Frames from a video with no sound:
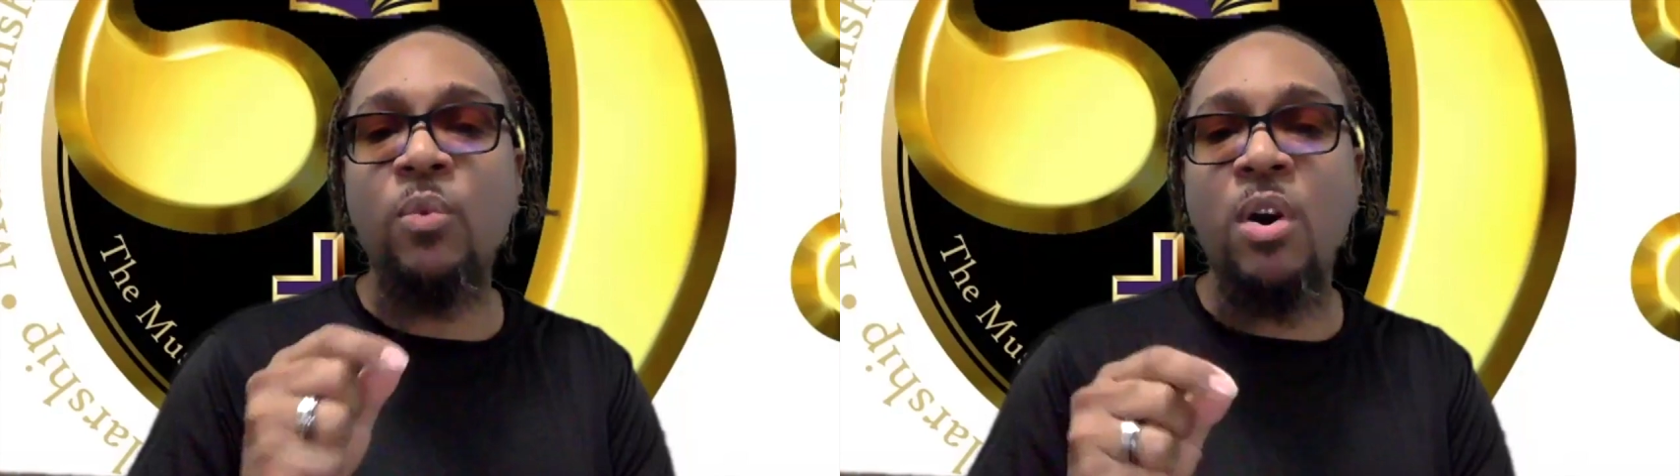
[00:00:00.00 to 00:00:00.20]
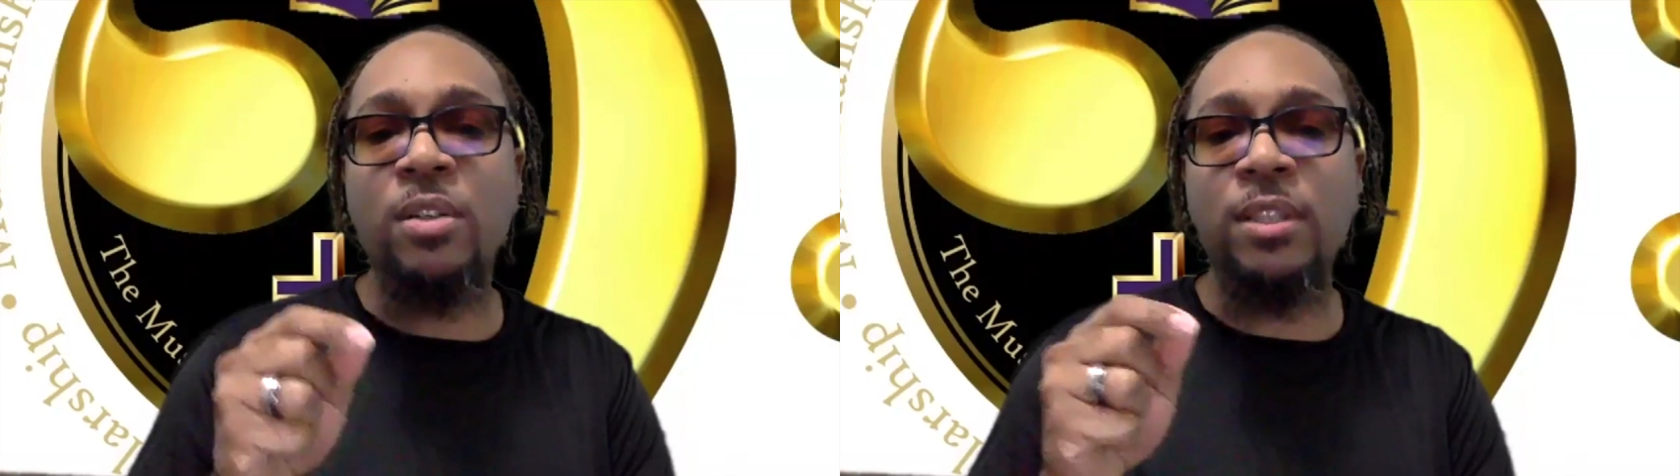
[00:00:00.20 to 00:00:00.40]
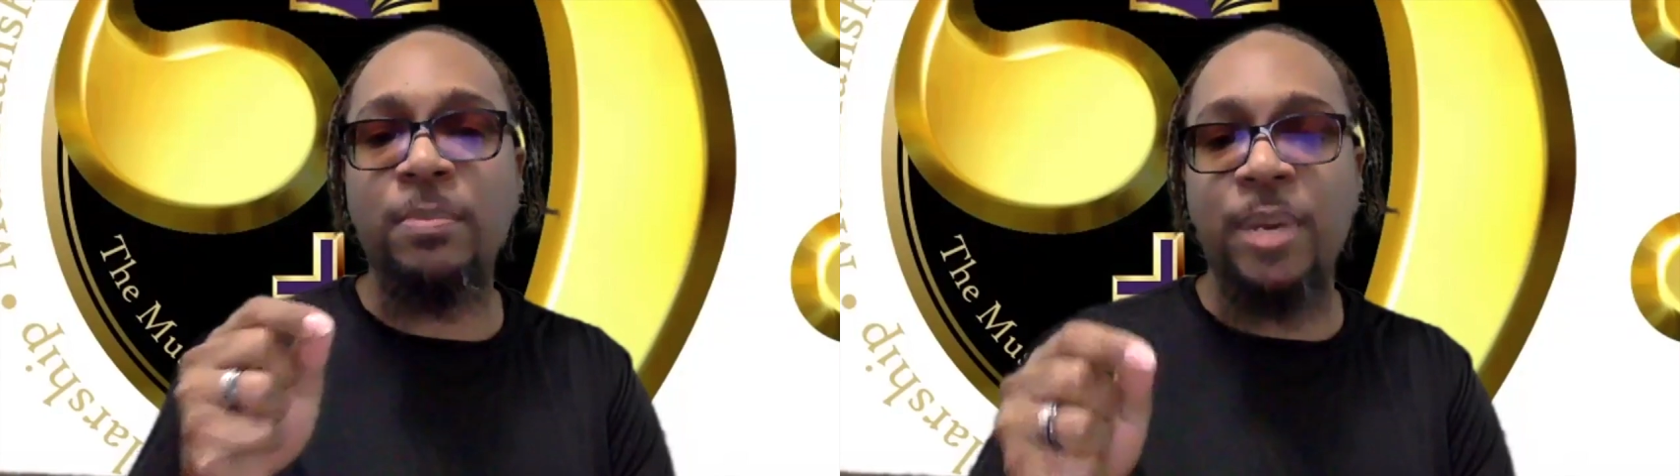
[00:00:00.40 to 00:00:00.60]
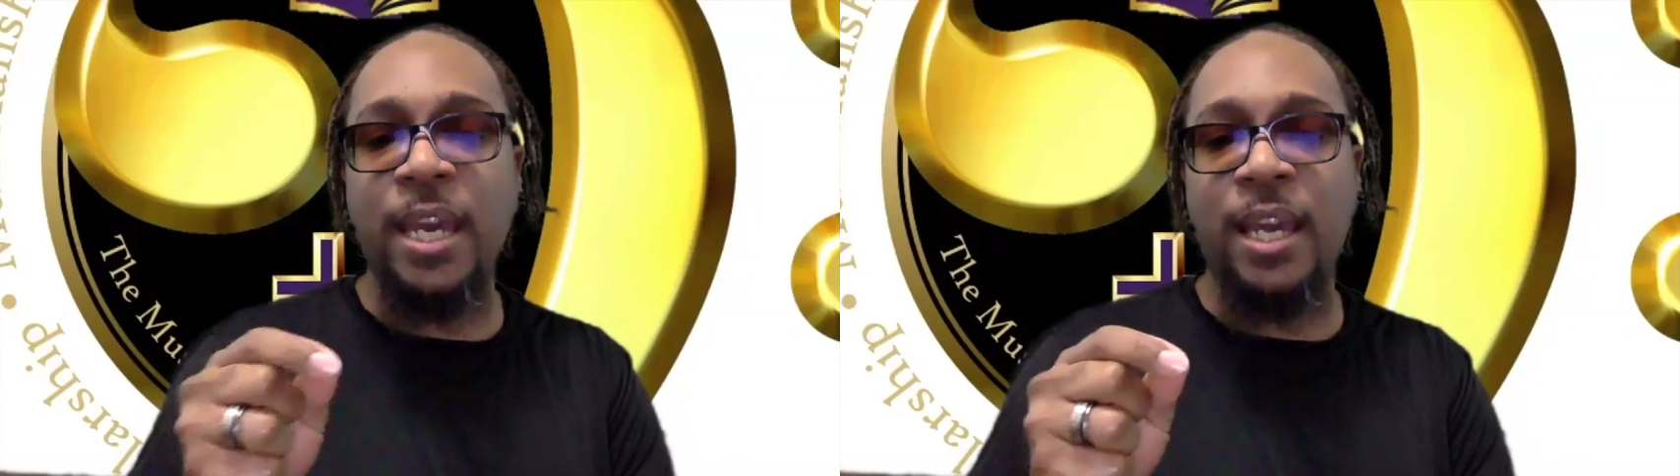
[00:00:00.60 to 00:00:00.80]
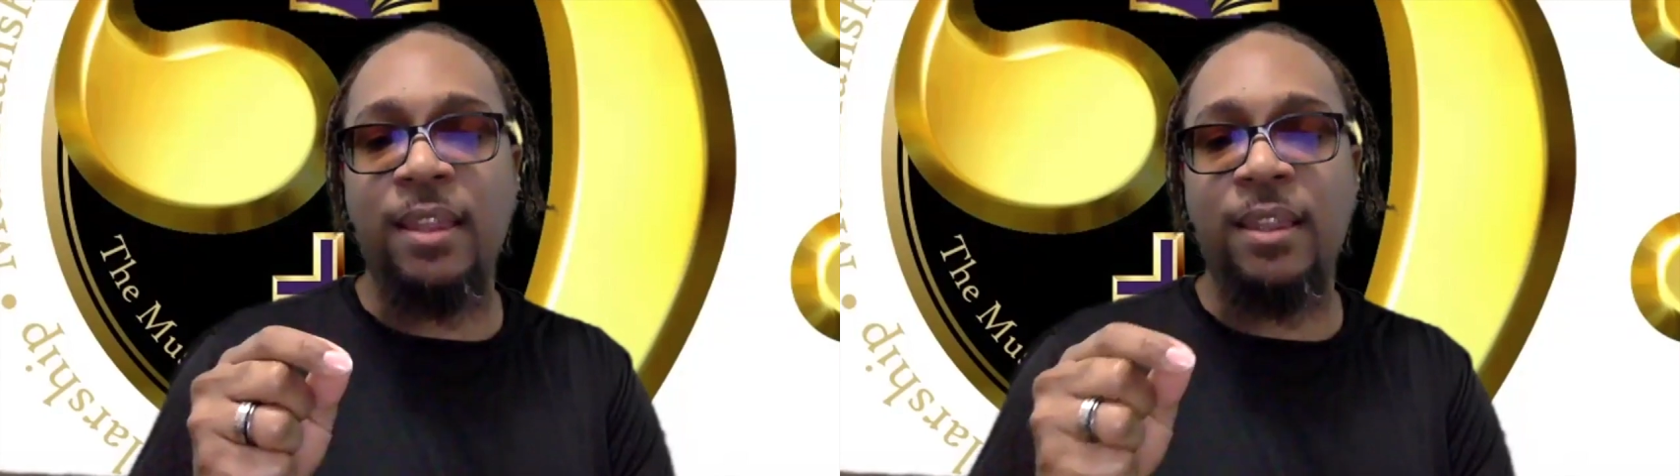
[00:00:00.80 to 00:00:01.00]
walk the
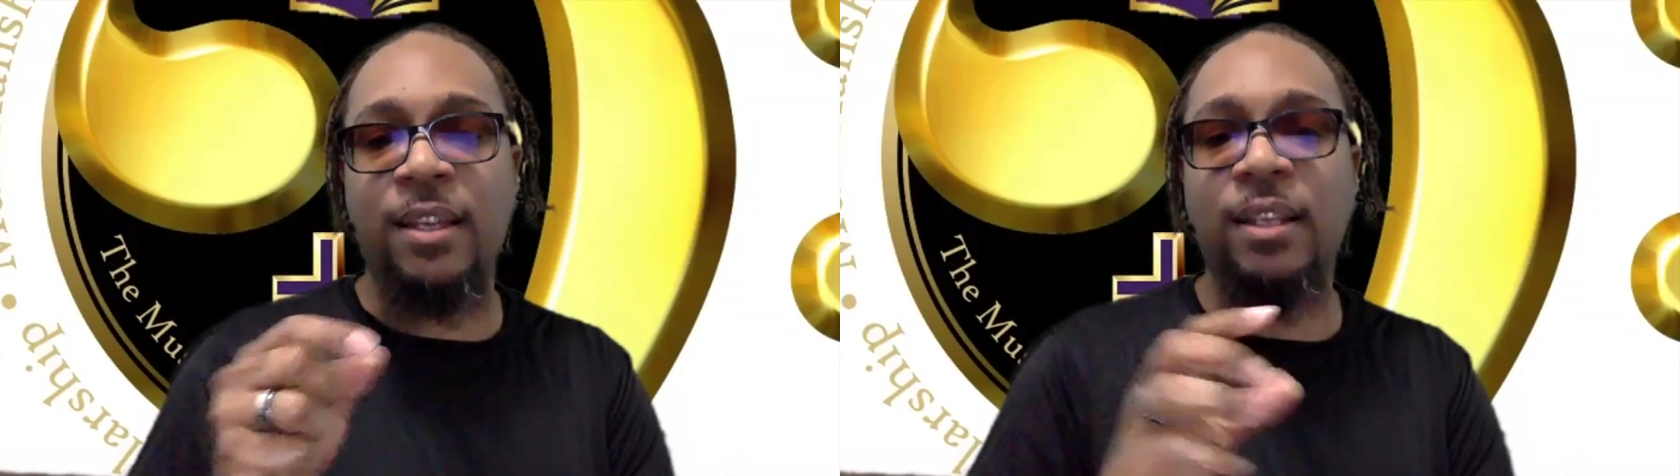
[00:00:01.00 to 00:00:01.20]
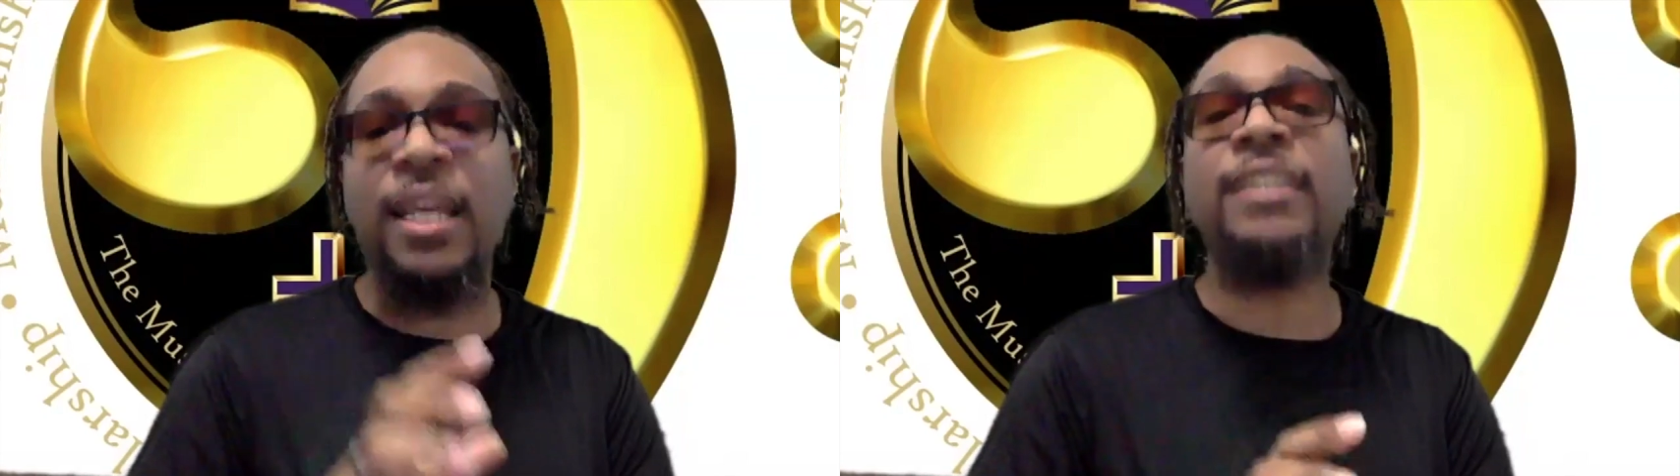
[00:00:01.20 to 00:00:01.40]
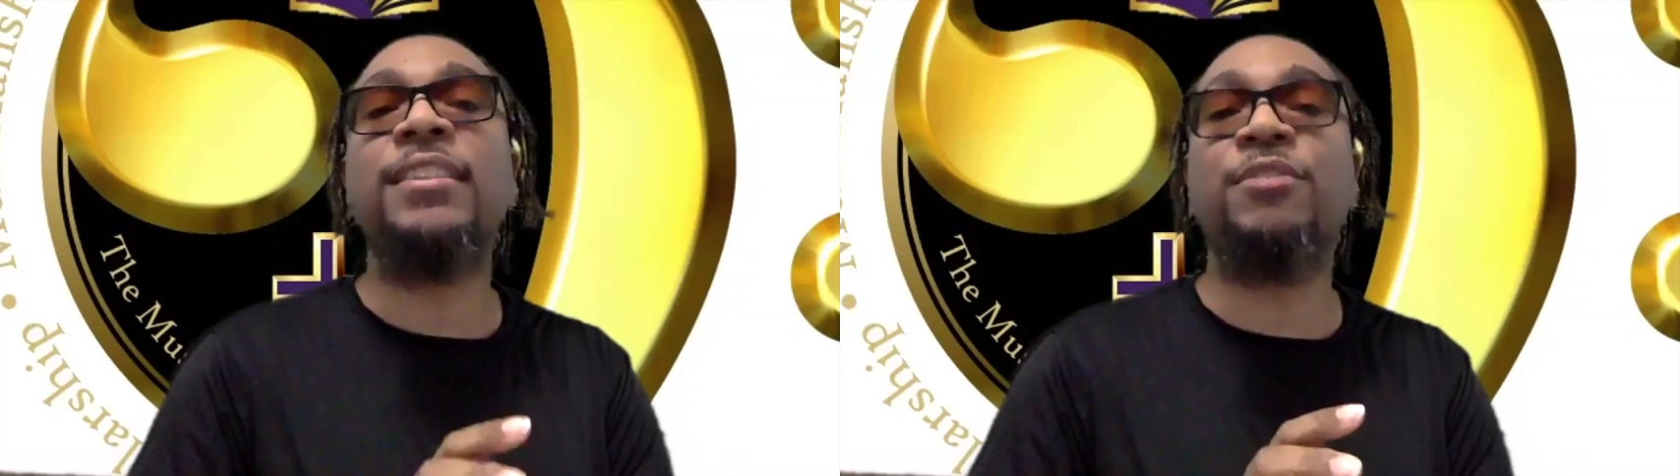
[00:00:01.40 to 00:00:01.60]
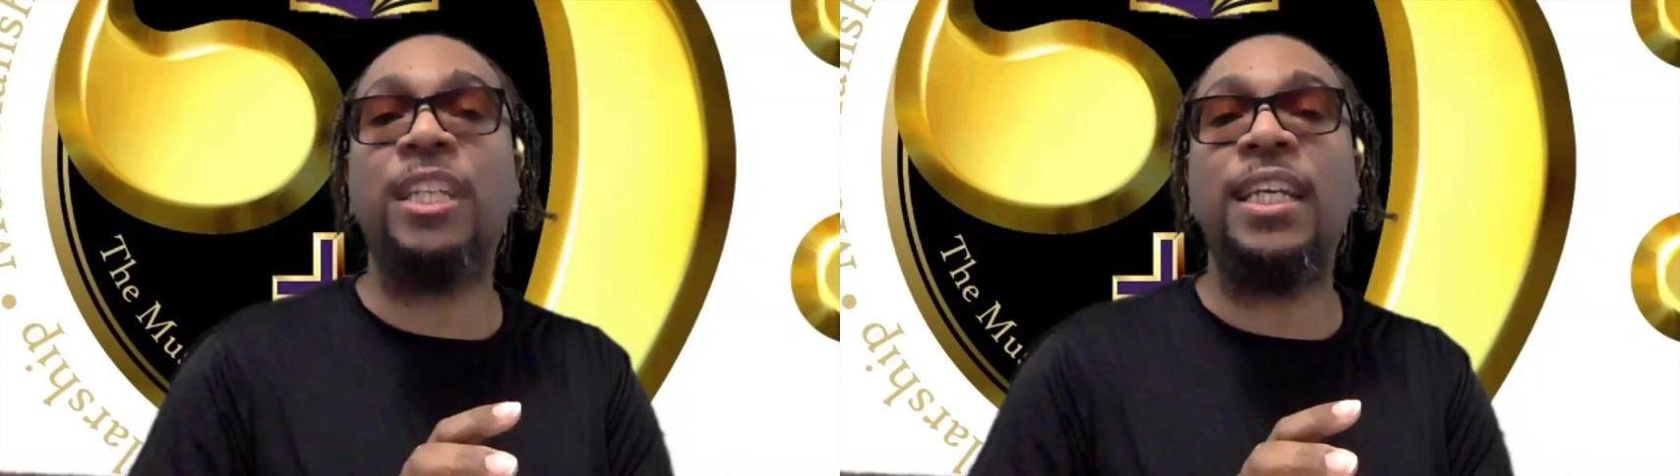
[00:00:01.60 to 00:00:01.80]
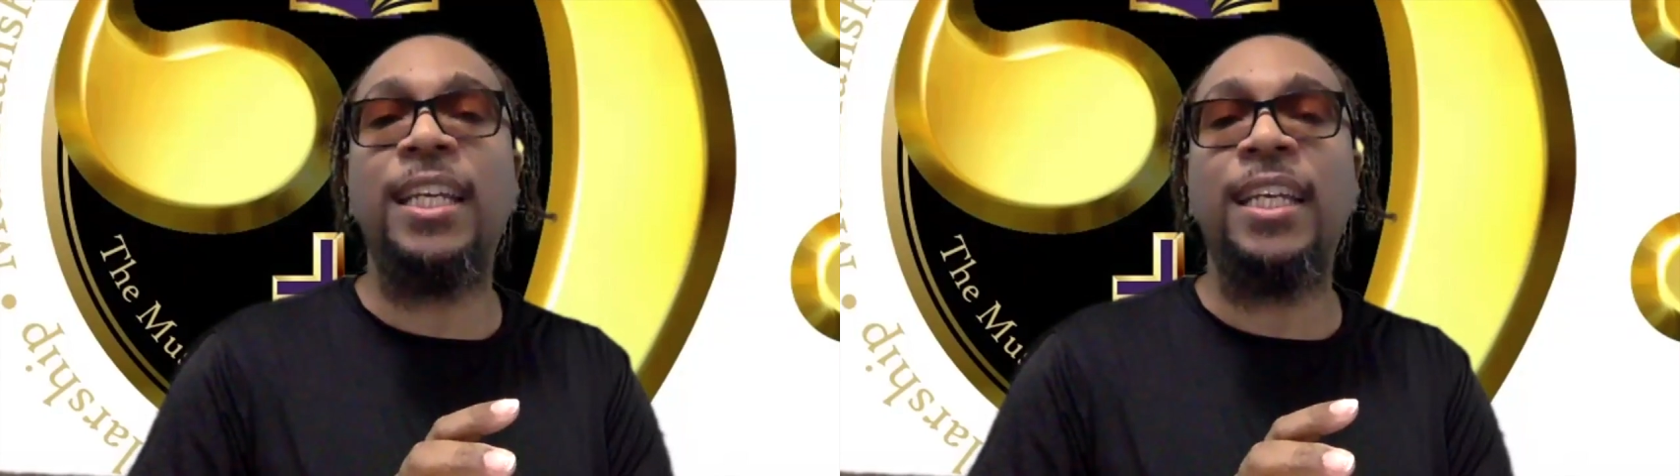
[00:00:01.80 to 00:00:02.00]
path collectively